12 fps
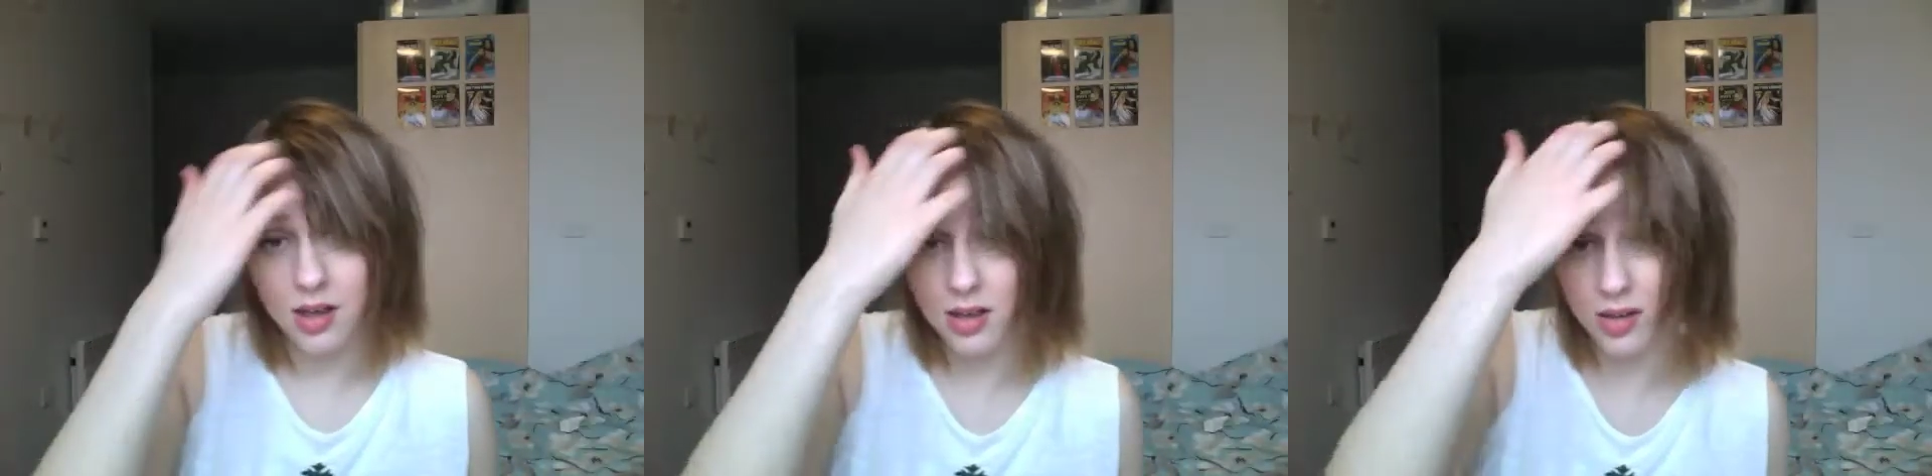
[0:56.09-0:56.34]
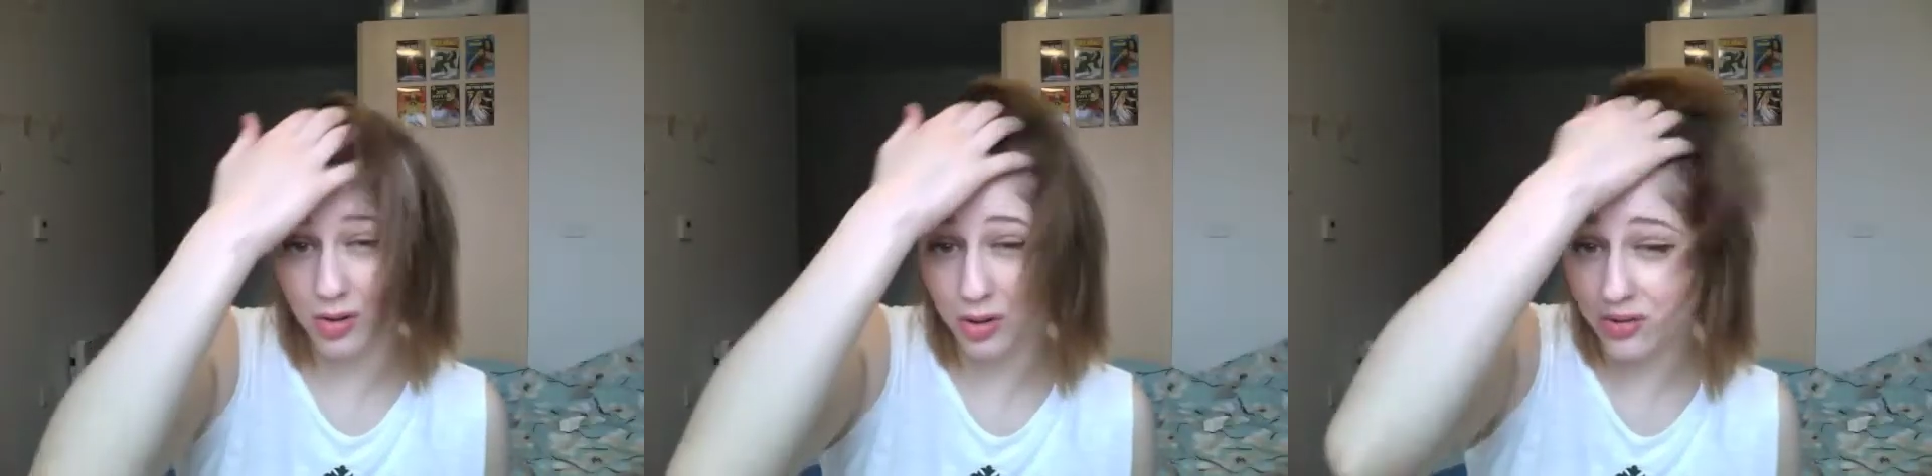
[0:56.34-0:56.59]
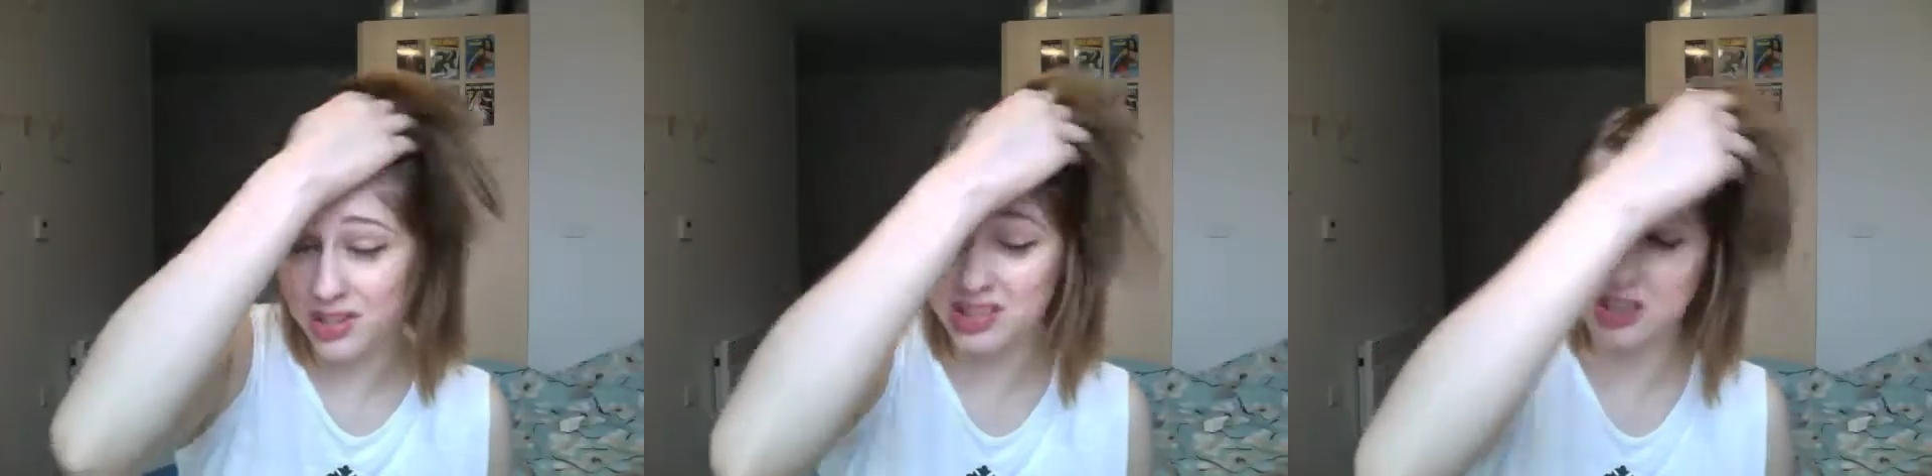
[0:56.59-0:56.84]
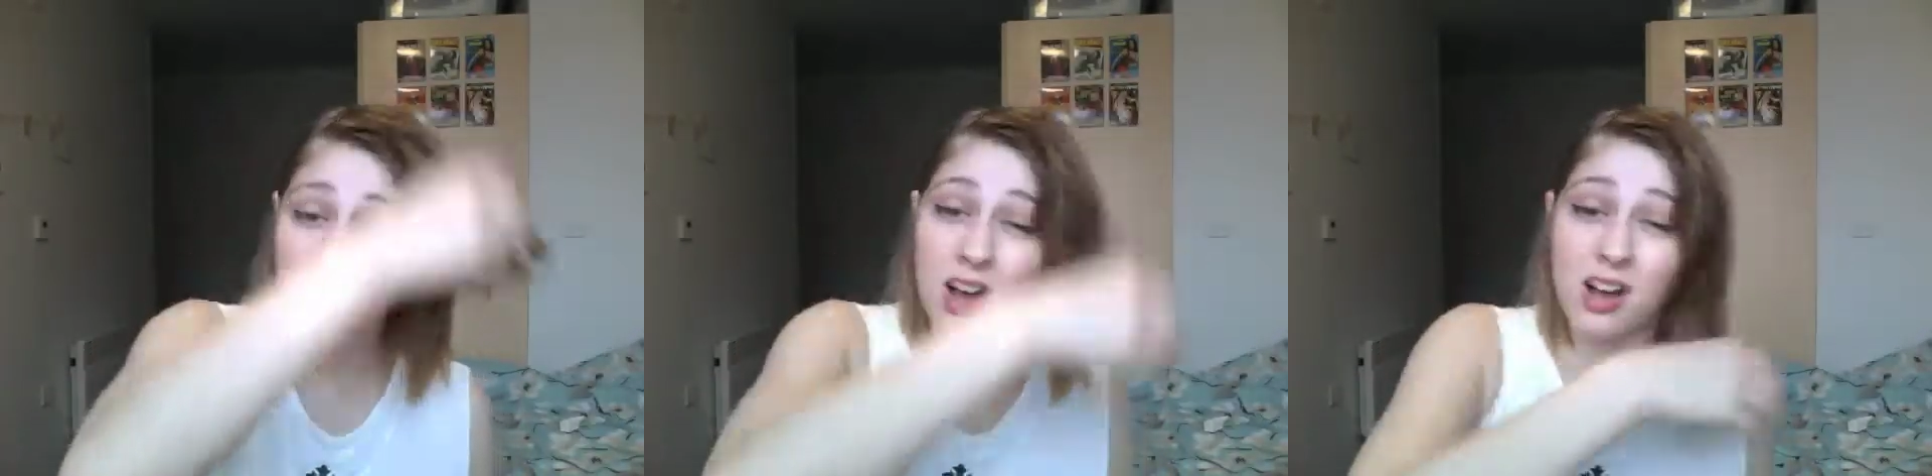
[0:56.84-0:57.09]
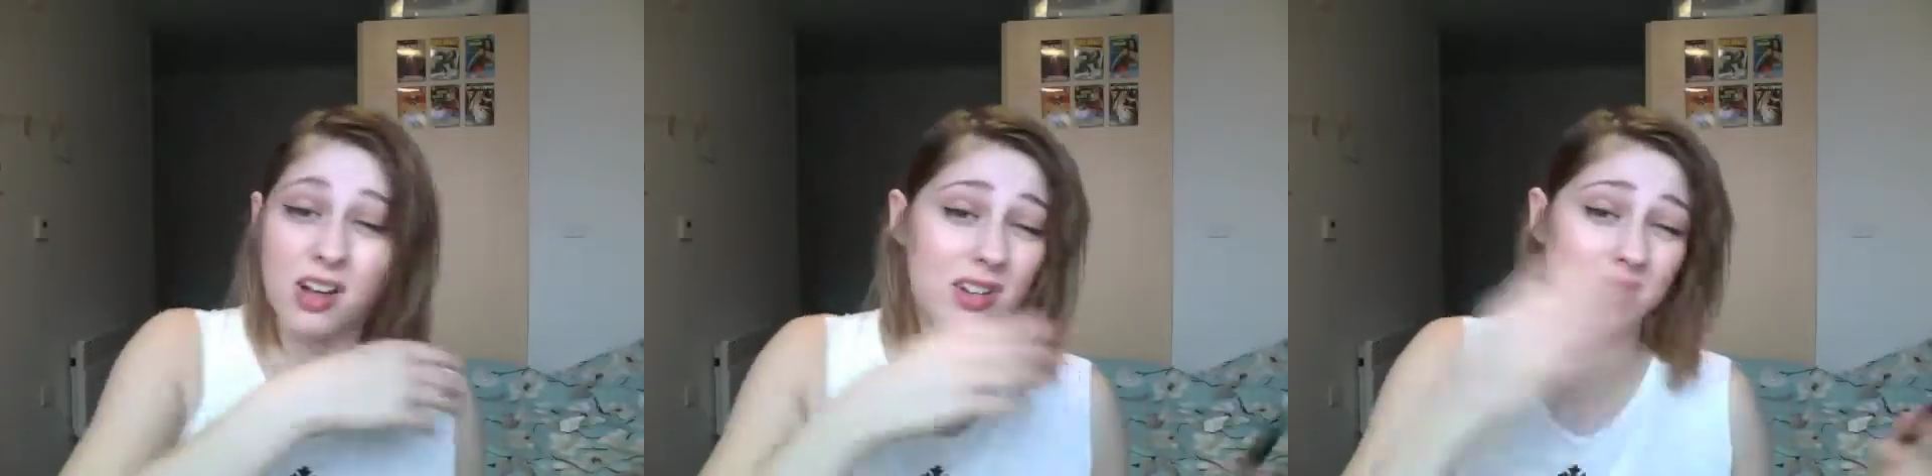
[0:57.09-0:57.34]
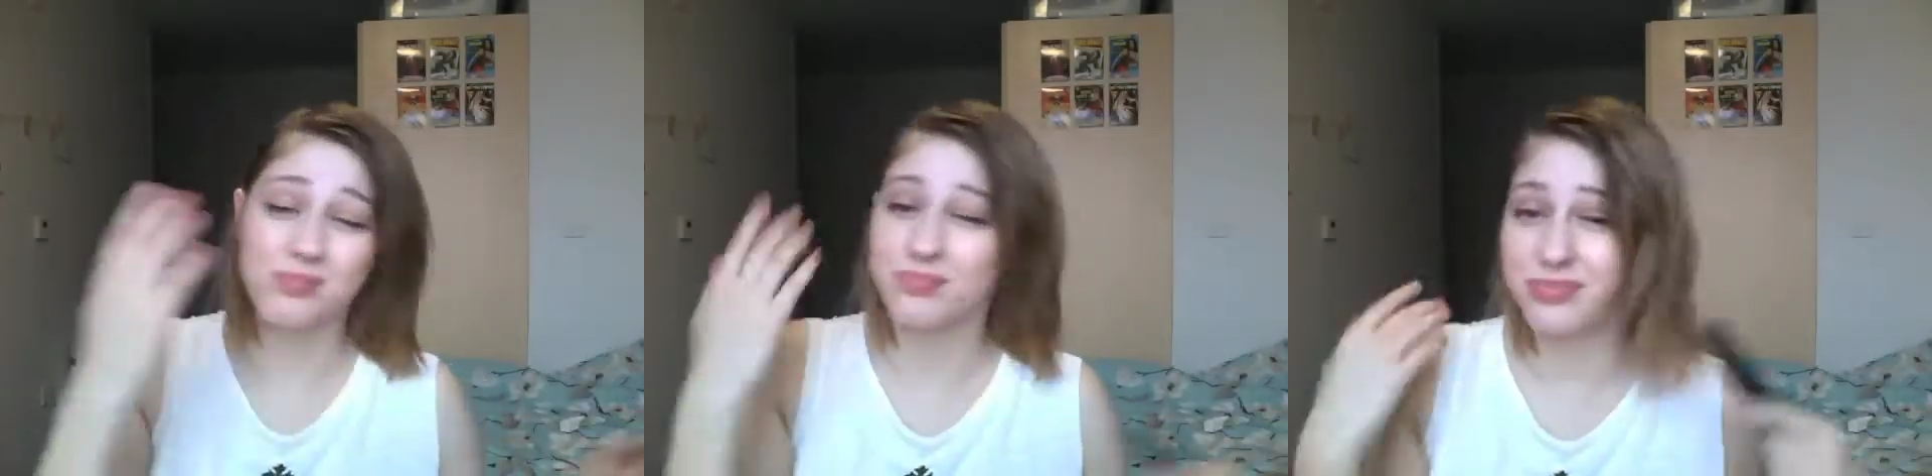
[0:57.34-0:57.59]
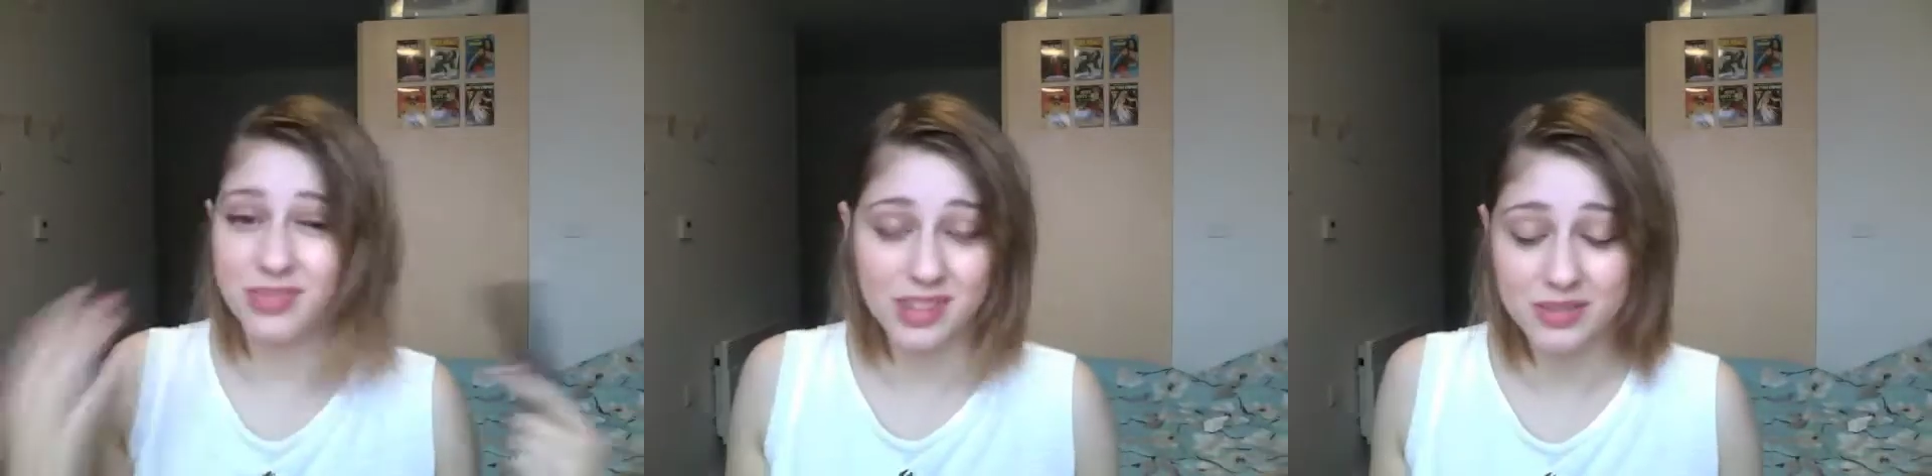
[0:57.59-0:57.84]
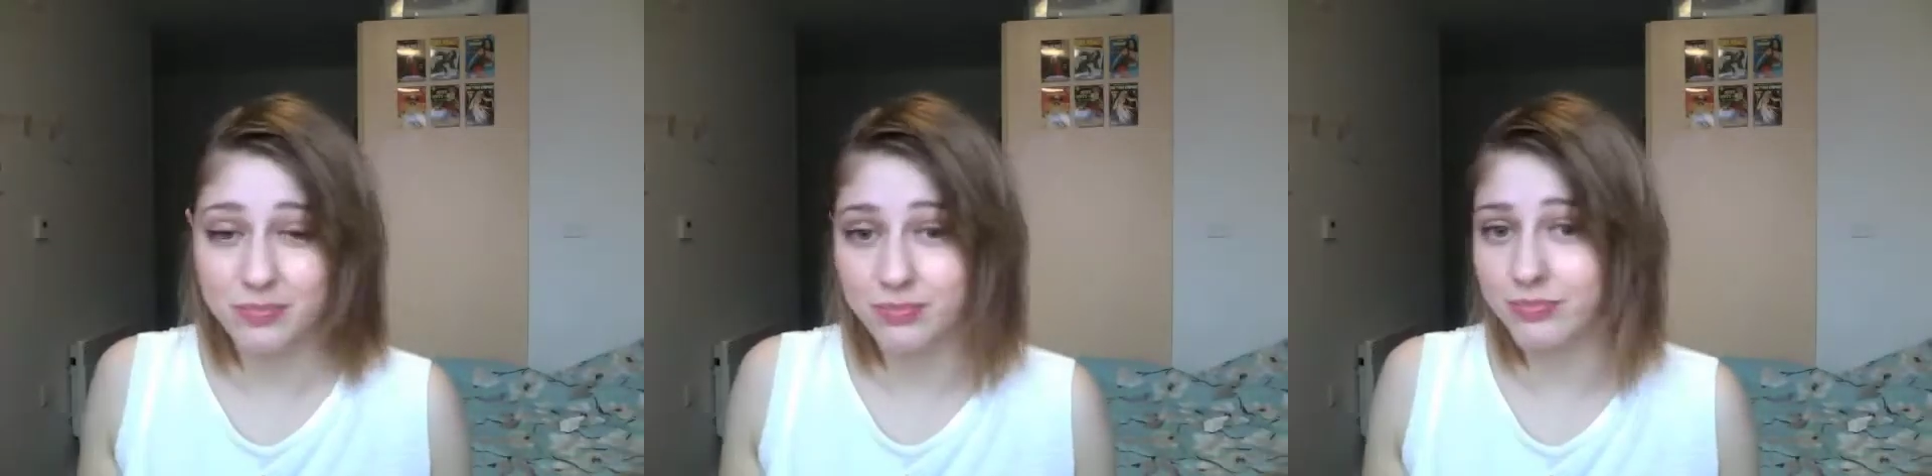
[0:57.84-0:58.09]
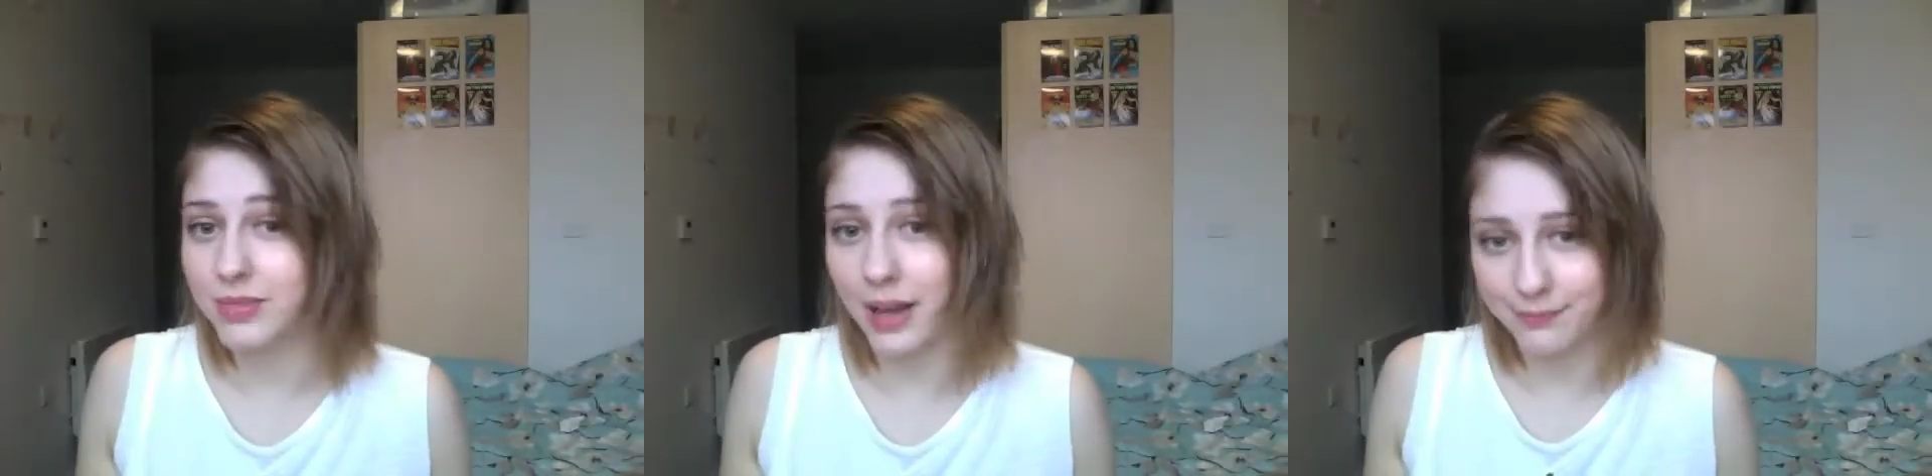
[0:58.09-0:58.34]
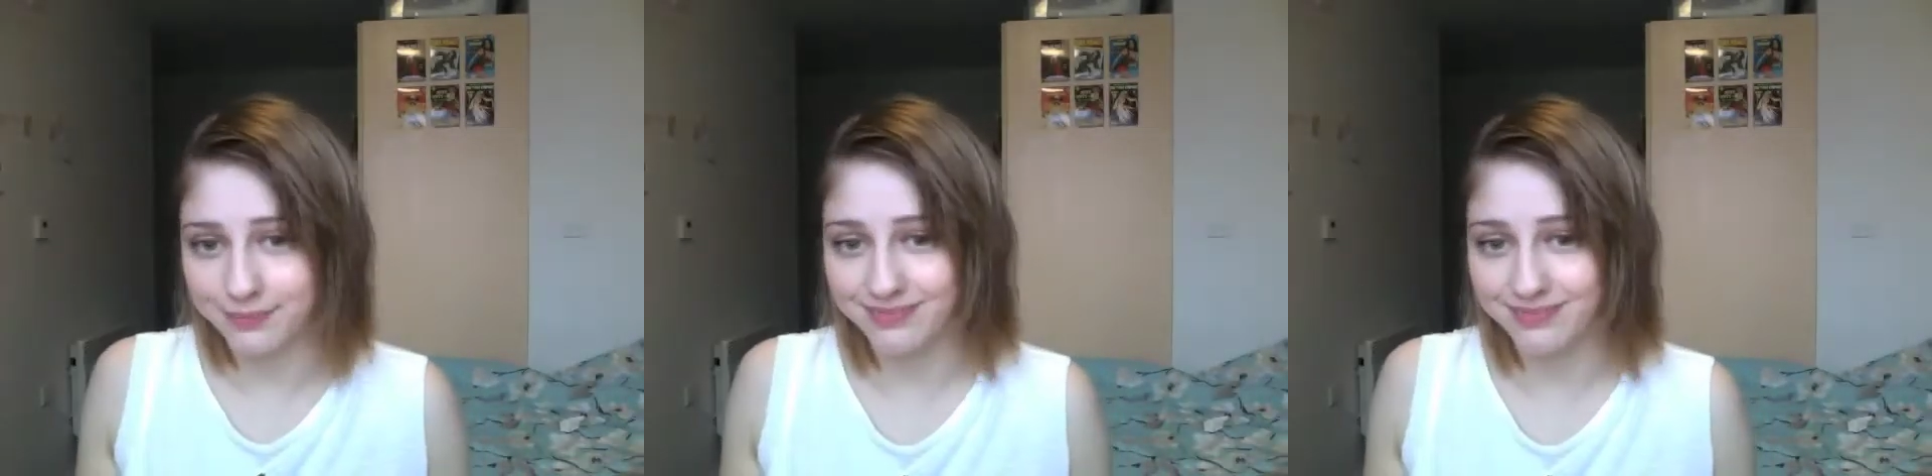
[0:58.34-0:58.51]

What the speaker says: or if it's dark. Yeah.